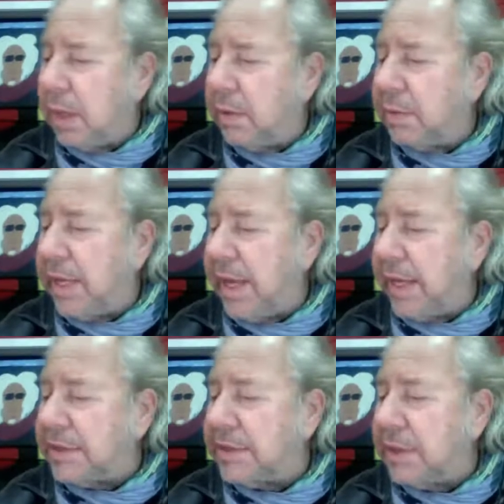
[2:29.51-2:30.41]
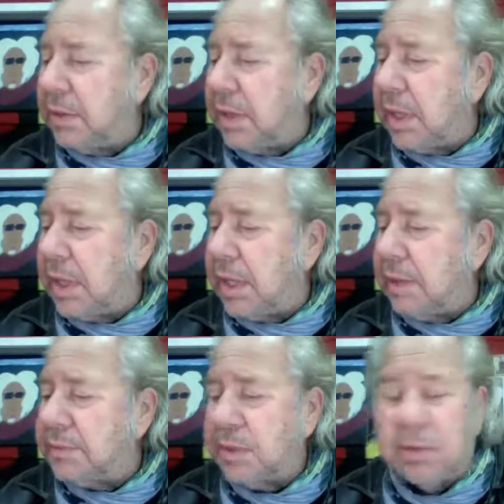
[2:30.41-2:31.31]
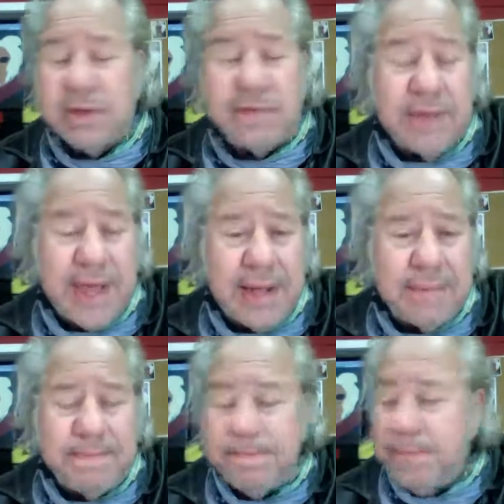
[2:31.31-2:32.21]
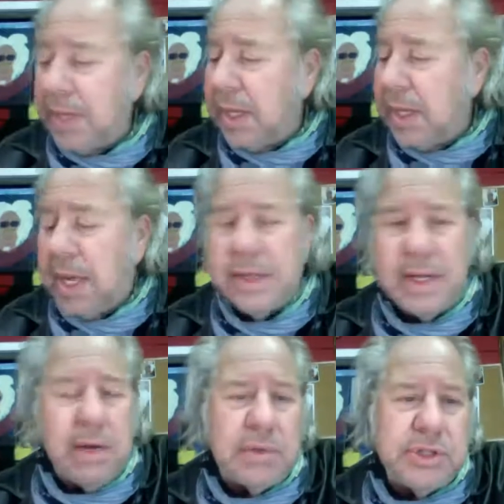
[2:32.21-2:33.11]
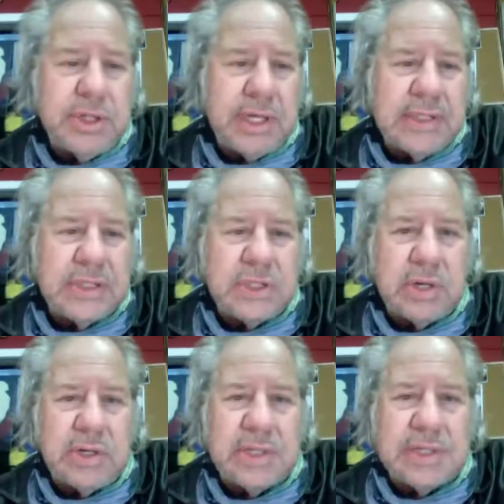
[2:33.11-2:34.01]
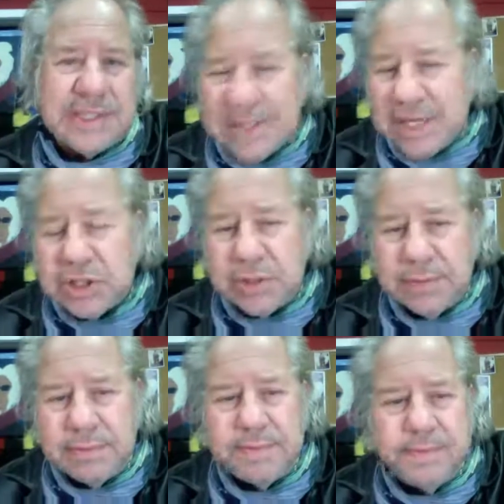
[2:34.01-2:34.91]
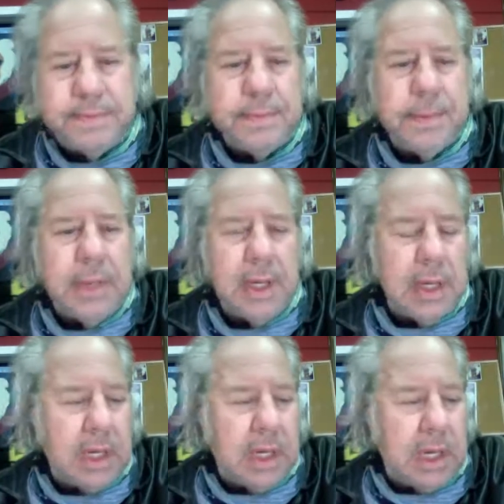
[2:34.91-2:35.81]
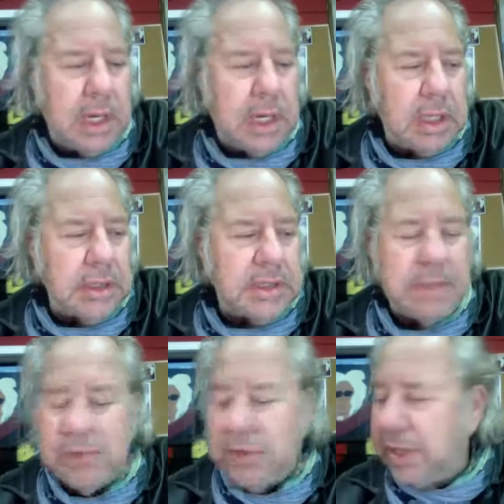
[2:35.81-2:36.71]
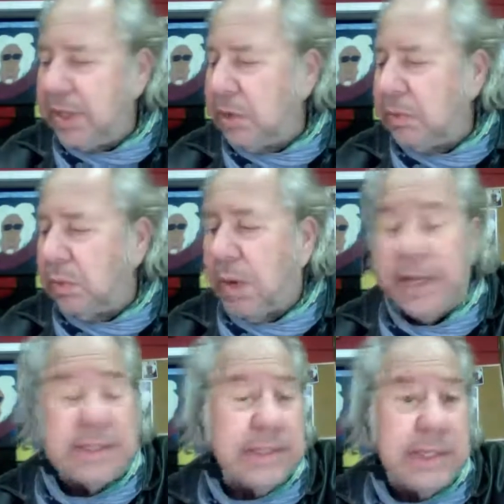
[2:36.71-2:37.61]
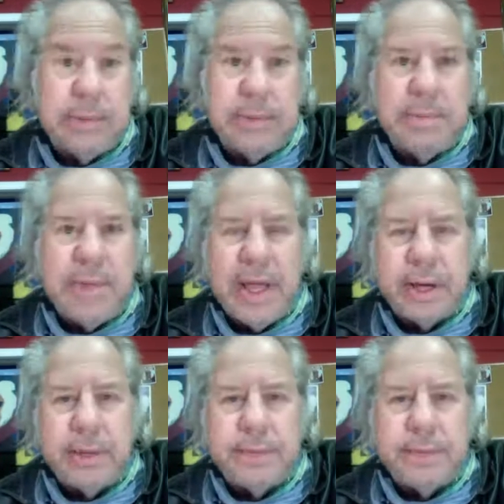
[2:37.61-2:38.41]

Okay, so look for that, and then I want you guys to start a discussion. Simply, why does cinema matter?